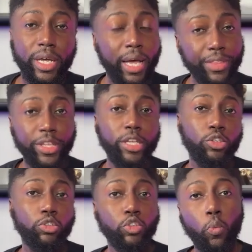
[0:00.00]
I think it's
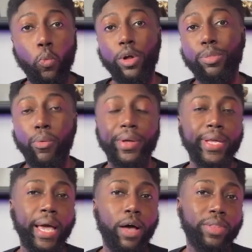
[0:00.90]
also worth pointing
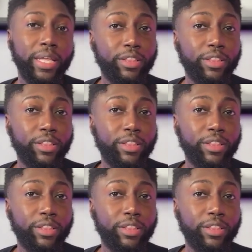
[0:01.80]
out that the